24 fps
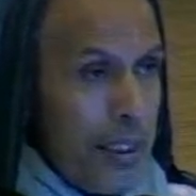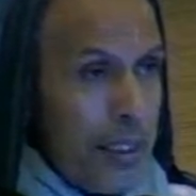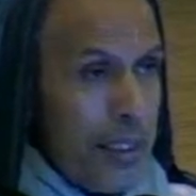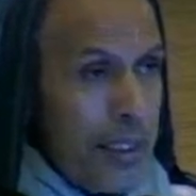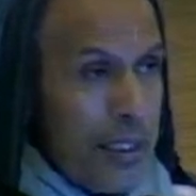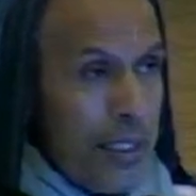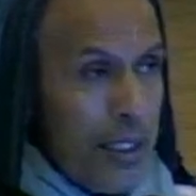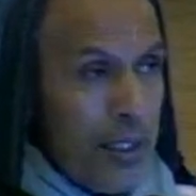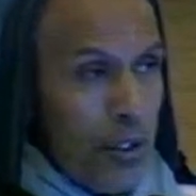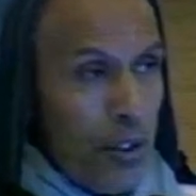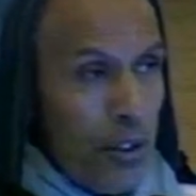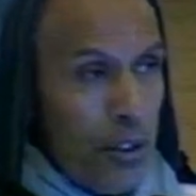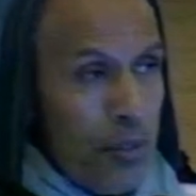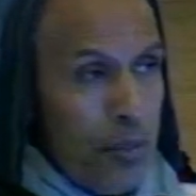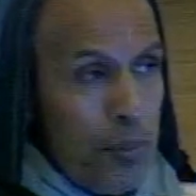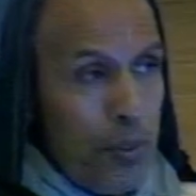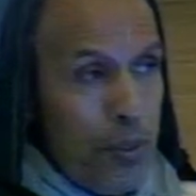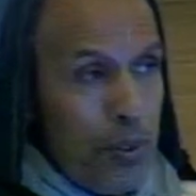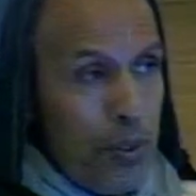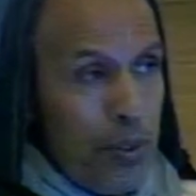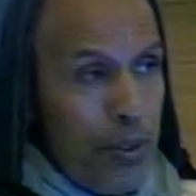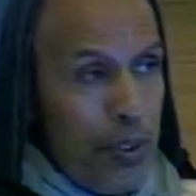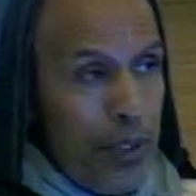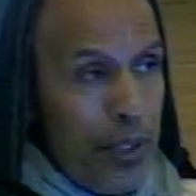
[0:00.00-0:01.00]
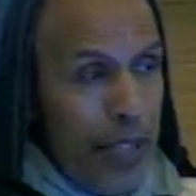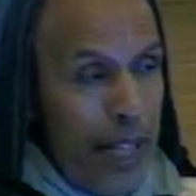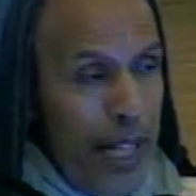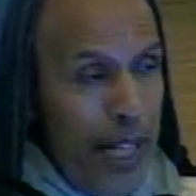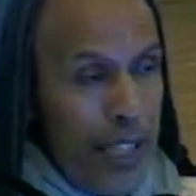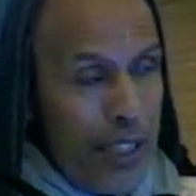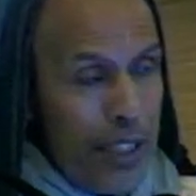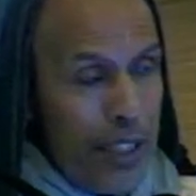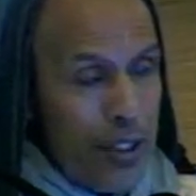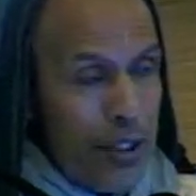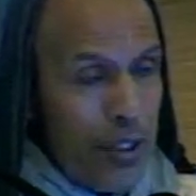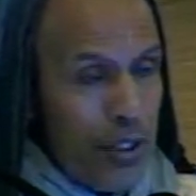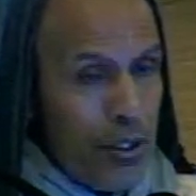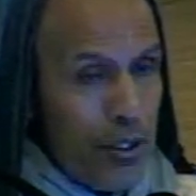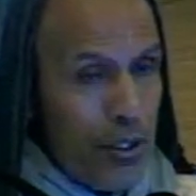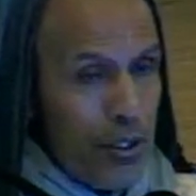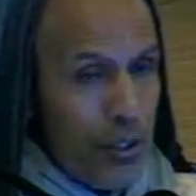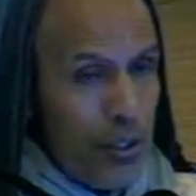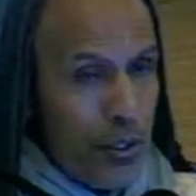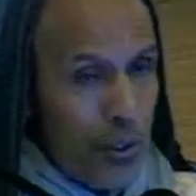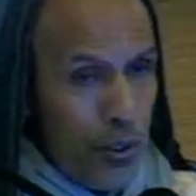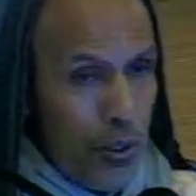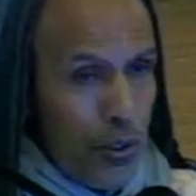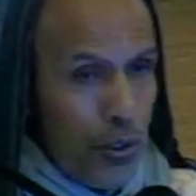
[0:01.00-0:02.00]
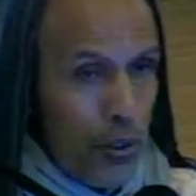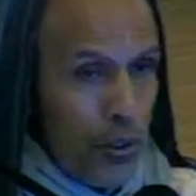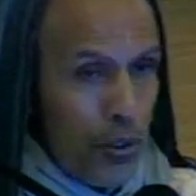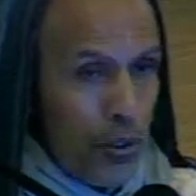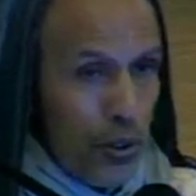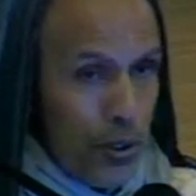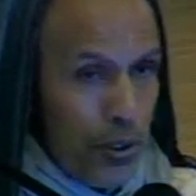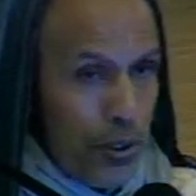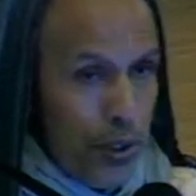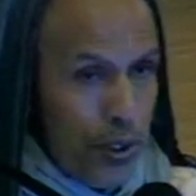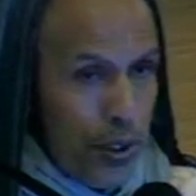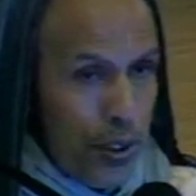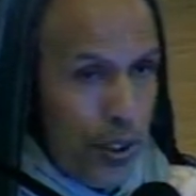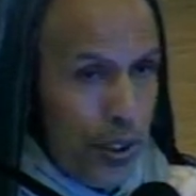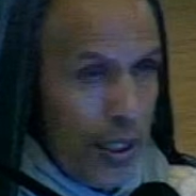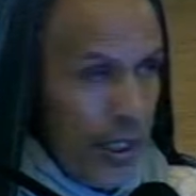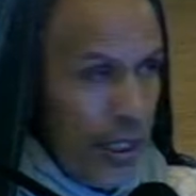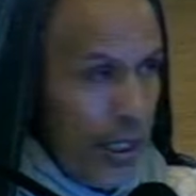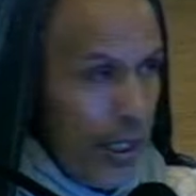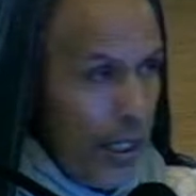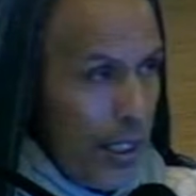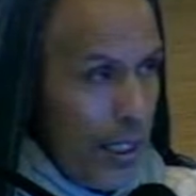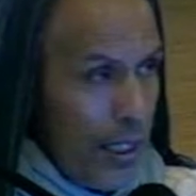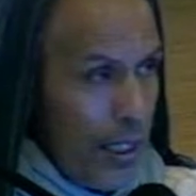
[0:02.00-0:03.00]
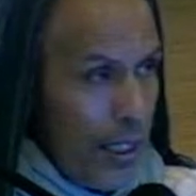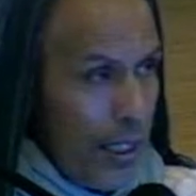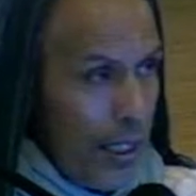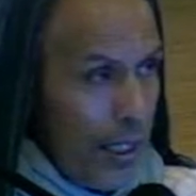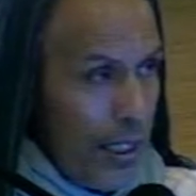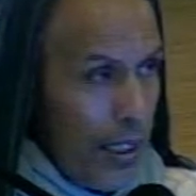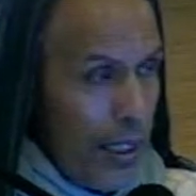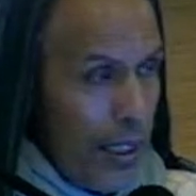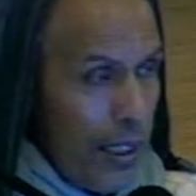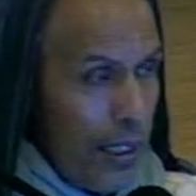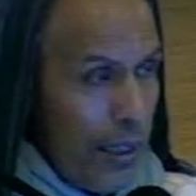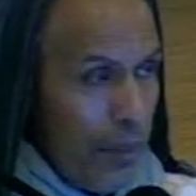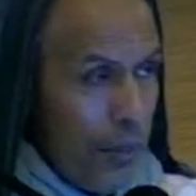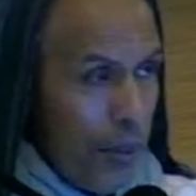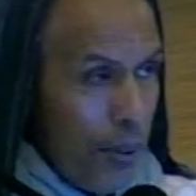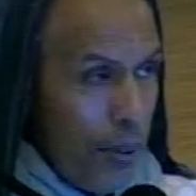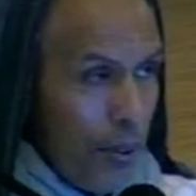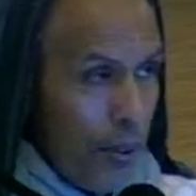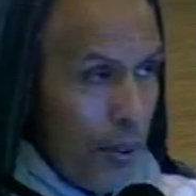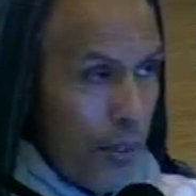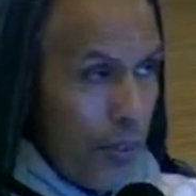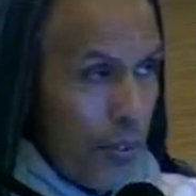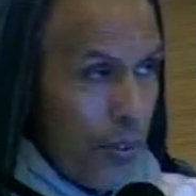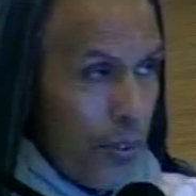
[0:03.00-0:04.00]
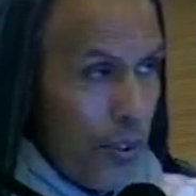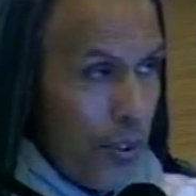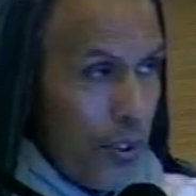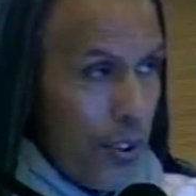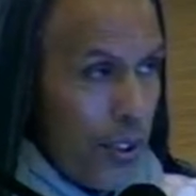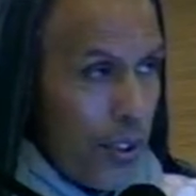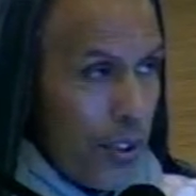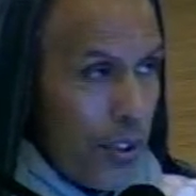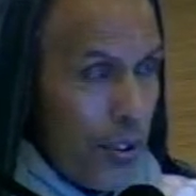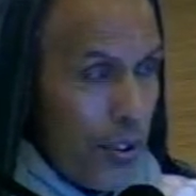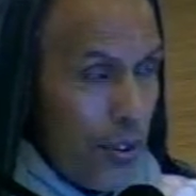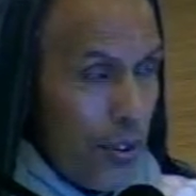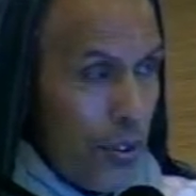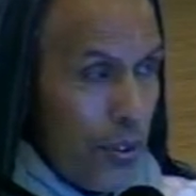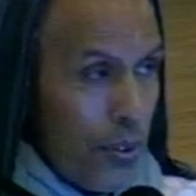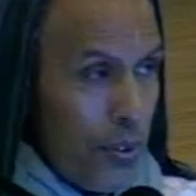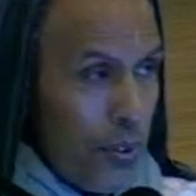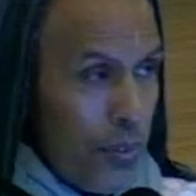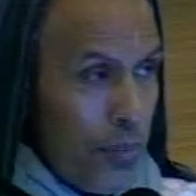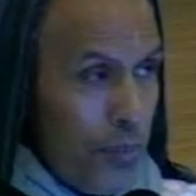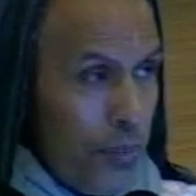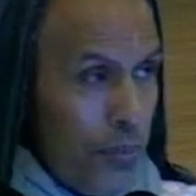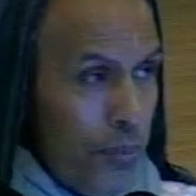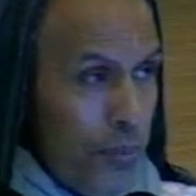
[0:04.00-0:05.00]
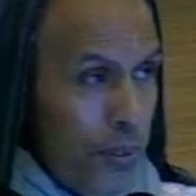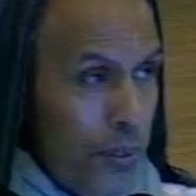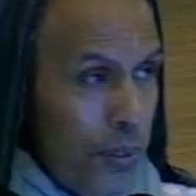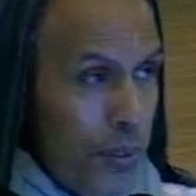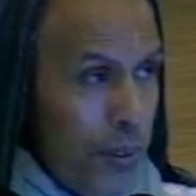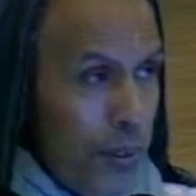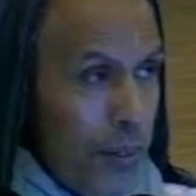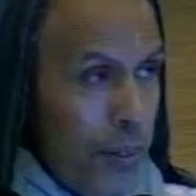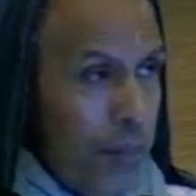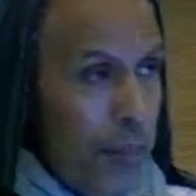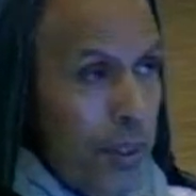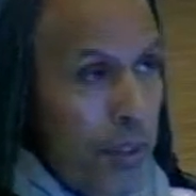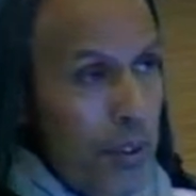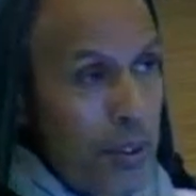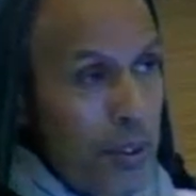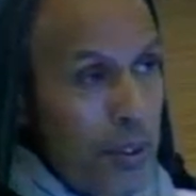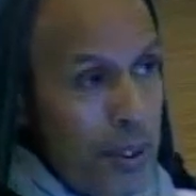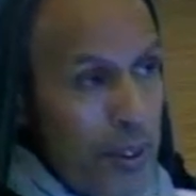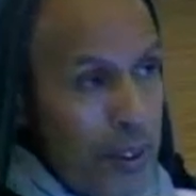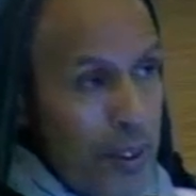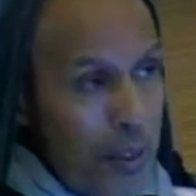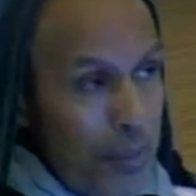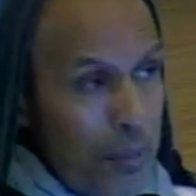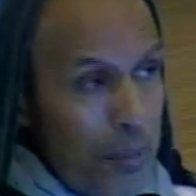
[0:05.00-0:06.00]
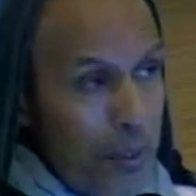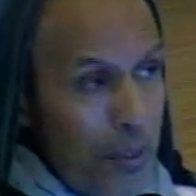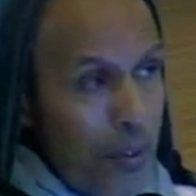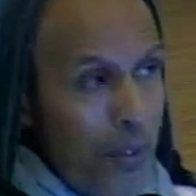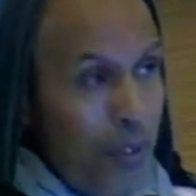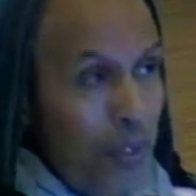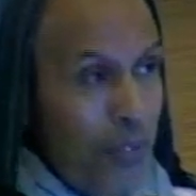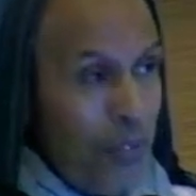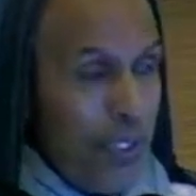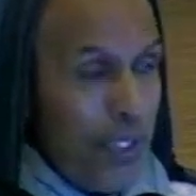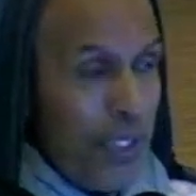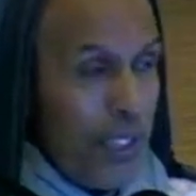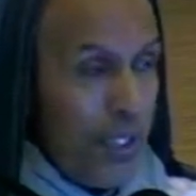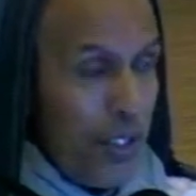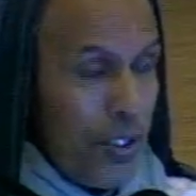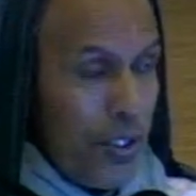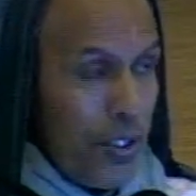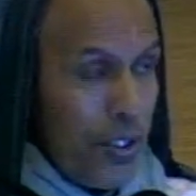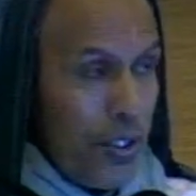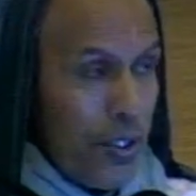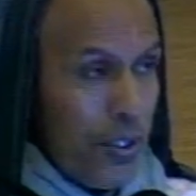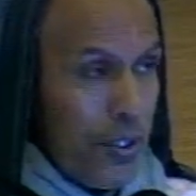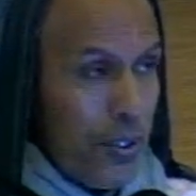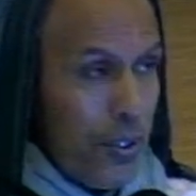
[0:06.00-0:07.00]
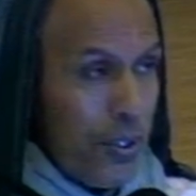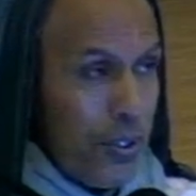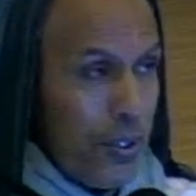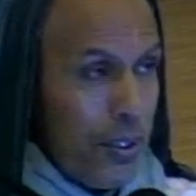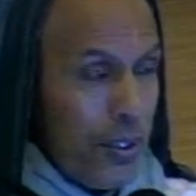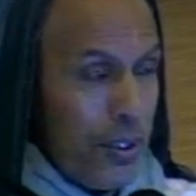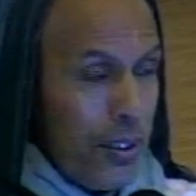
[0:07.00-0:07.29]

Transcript: there is a double-edged sword in the mode of goodness too, because it's a mode of nature.